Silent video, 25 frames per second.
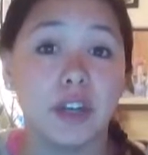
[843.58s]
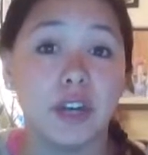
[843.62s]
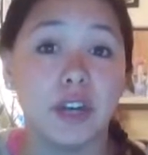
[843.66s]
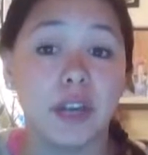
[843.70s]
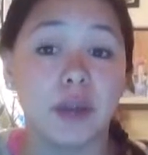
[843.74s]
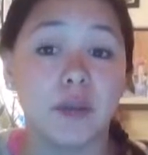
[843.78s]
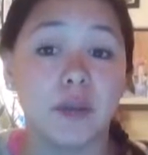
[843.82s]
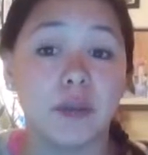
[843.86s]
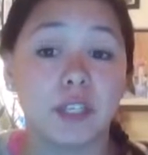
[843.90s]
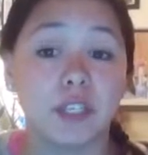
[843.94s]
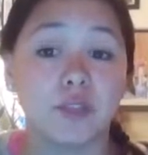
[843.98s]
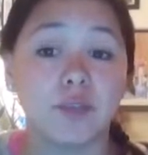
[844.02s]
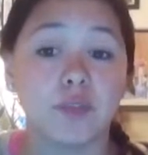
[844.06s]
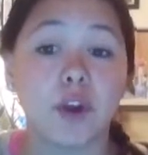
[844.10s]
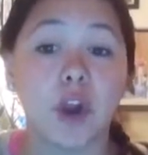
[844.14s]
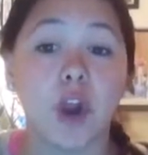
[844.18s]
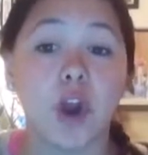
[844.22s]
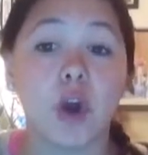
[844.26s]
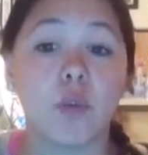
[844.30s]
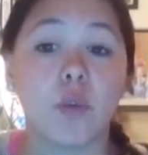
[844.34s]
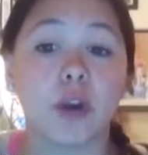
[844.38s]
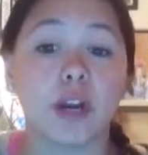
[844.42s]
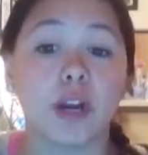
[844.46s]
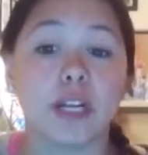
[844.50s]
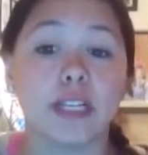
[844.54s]
in images for
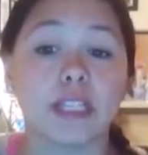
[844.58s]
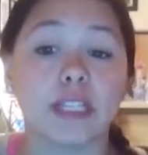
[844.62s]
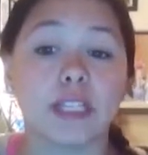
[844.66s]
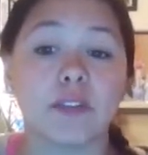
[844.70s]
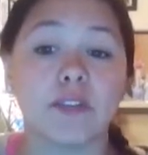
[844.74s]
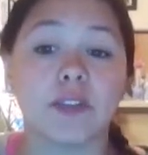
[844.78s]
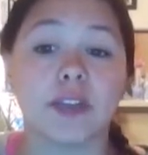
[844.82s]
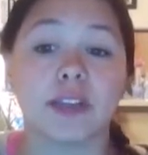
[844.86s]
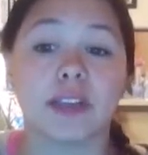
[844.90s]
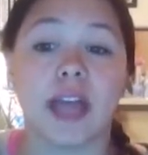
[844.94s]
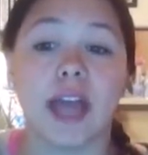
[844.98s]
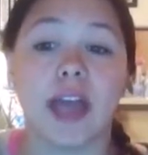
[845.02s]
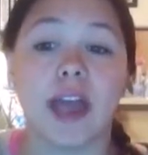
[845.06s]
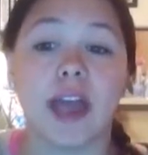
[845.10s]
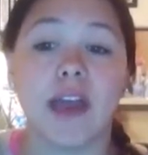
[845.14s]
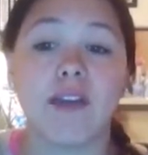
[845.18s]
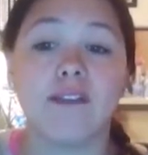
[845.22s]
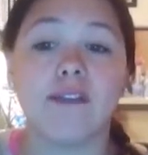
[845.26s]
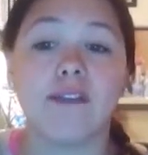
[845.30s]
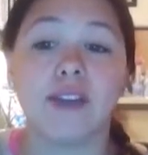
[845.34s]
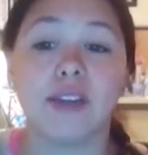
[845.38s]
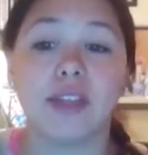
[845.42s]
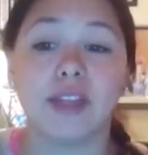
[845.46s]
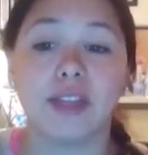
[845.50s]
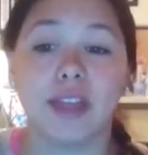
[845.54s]
homework and stuff like that,
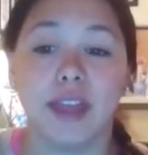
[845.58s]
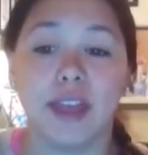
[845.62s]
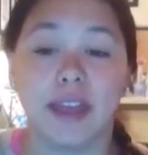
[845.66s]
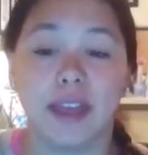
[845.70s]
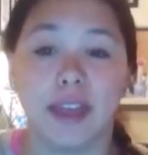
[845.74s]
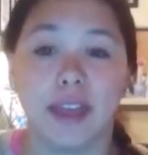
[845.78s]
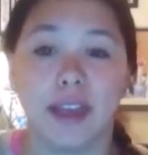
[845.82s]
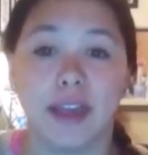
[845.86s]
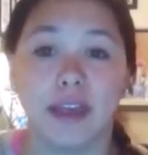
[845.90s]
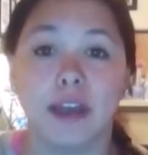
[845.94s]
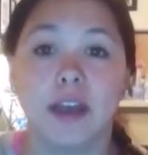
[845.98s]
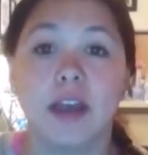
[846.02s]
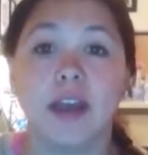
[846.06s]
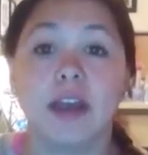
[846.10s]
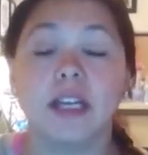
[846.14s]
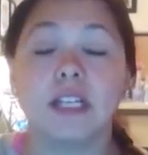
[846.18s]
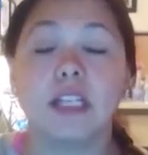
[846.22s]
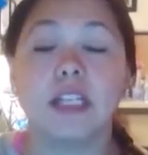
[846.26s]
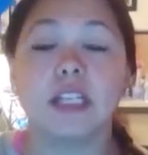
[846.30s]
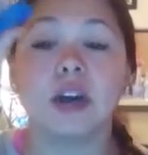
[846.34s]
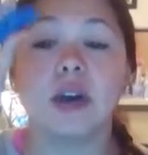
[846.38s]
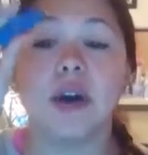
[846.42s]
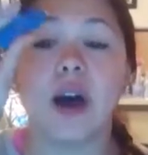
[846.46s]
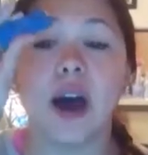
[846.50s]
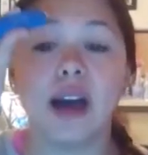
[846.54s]
everything.
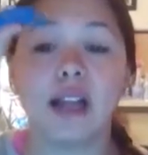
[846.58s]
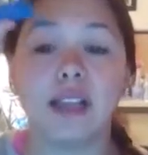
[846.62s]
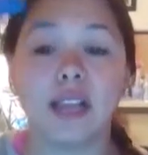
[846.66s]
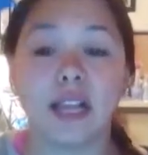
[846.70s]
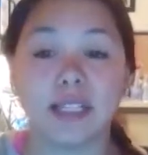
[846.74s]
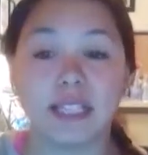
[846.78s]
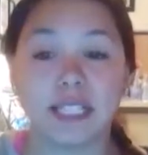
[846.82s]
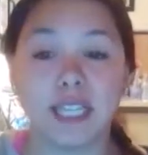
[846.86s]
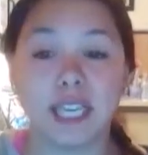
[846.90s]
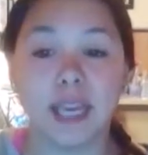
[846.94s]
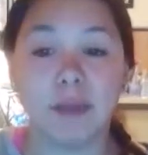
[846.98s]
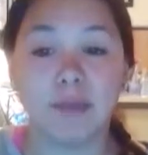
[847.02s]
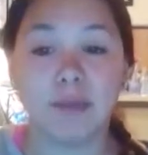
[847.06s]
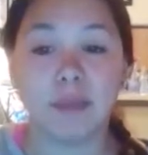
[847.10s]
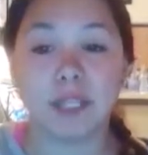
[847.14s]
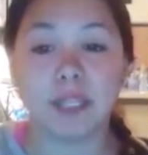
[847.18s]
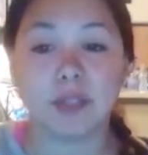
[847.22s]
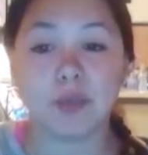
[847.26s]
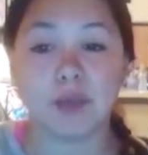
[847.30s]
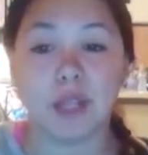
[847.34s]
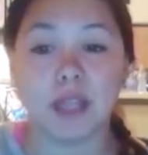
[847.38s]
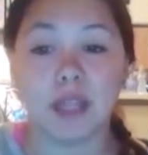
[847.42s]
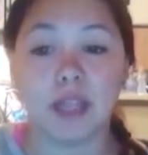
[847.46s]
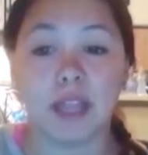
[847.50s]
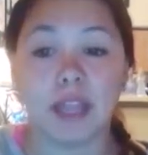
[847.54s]
So I like to keep this
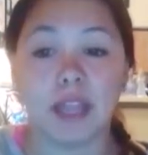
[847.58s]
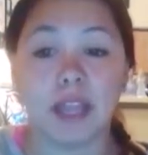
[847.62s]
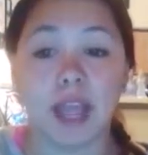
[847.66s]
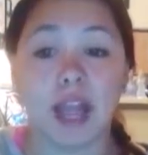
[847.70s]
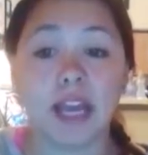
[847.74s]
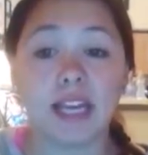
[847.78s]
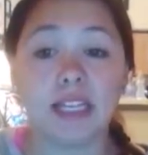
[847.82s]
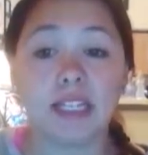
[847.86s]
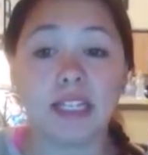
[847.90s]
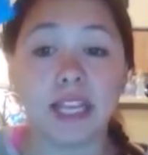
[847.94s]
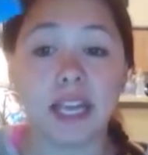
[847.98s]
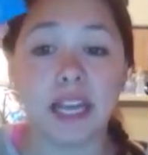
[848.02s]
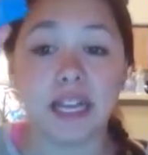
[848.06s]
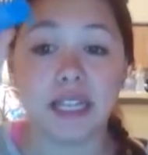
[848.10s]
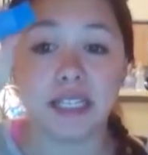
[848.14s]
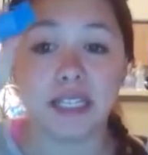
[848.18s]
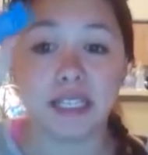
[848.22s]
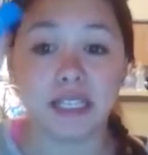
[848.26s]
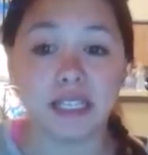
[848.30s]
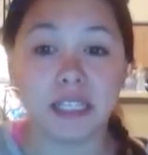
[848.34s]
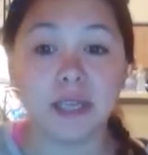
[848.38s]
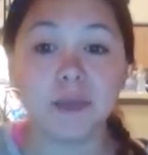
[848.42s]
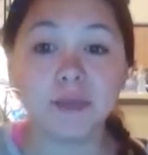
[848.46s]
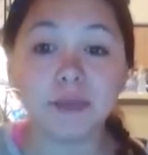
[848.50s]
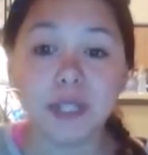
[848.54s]
one nice and
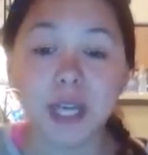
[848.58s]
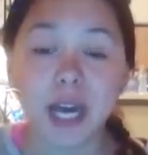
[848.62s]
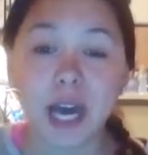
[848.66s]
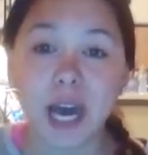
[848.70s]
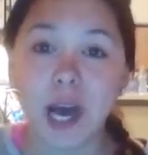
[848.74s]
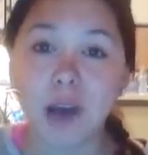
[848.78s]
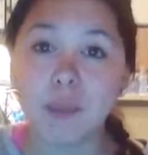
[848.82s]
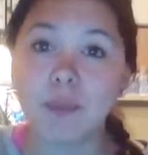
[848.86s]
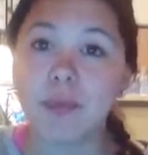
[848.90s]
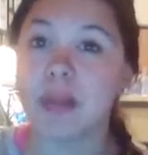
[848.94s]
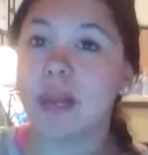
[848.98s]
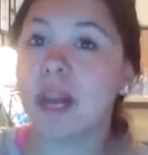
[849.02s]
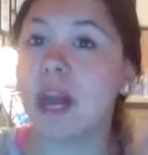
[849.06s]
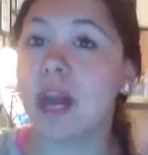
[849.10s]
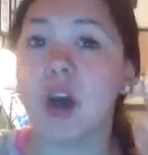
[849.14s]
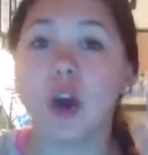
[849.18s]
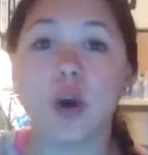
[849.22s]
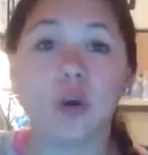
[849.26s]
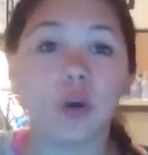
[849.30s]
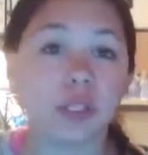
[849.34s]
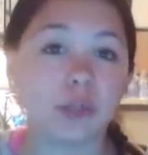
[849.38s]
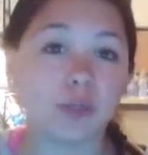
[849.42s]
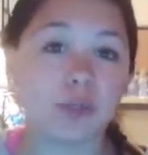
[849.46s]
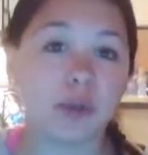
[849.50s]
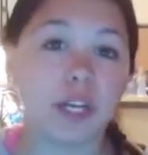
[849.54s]
zipped up, and I
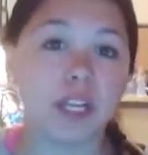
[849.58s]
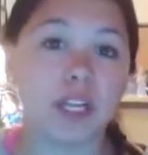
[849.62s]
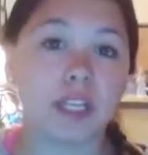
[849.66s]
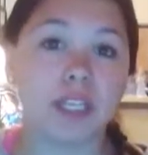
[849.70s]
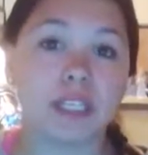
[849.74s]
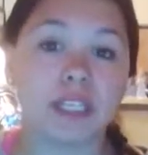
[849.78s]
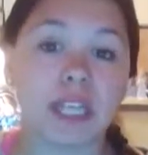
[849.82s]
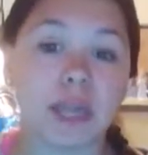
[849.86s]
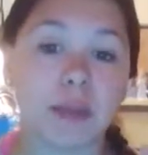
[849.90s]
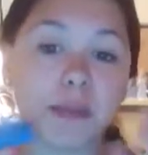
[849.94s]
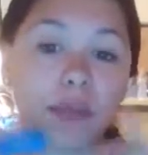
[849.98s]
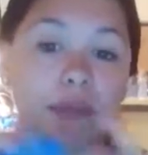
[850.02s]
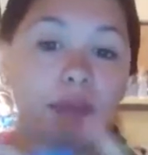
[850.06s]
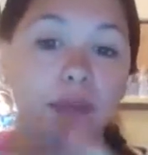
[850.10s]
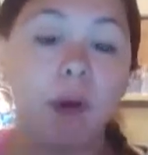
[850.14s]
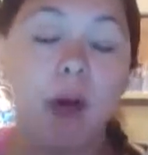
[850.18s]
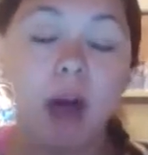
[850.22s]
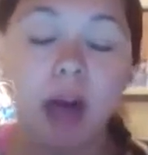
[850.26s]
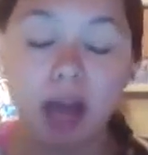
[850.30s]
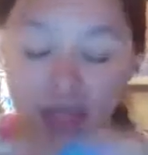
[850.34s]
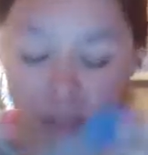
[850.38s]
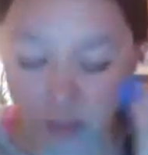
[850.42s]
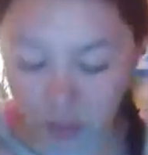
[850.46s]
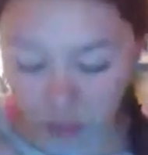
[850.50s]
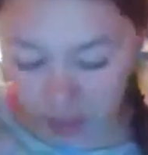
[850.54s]
always put it in the same
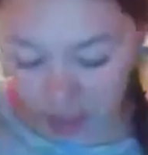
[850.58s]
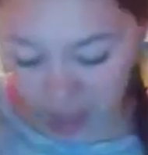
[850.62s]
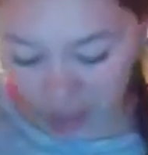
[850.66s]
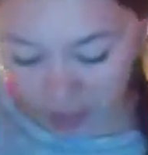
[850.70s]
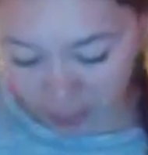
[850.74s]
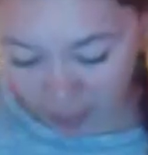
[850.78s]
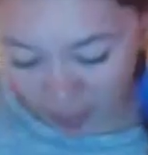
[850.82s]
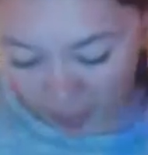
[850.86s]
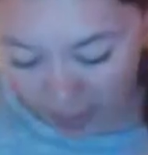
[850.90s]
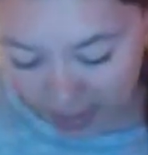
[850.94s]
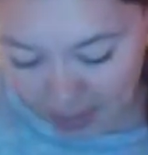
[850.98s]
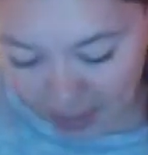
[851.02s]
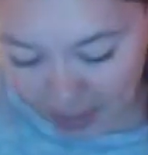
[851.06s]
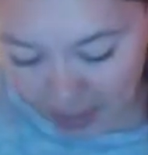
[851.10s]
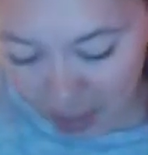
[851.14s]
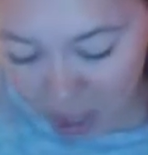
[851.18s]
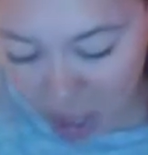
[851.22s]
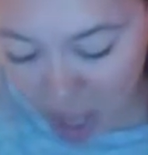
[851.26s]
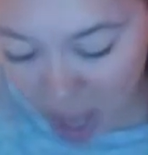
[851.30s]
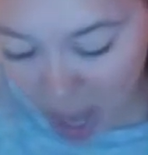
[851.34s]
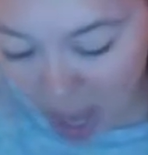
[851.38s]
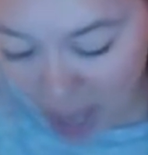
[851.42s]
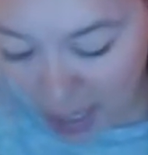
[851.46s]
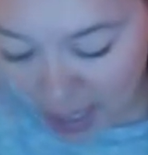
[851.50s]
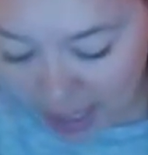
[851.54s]
spot so it never gets
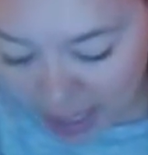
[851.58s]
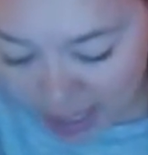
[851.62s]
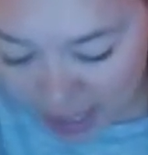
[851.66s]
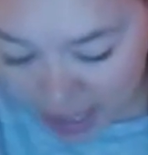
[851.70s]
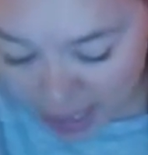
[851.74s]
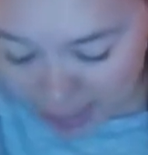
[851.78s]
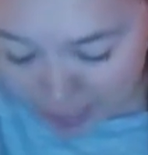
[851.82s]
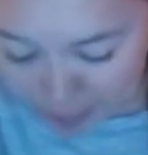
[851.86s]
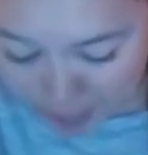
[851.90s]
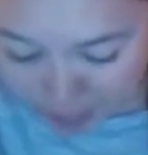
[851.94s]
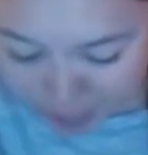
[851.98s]
lost.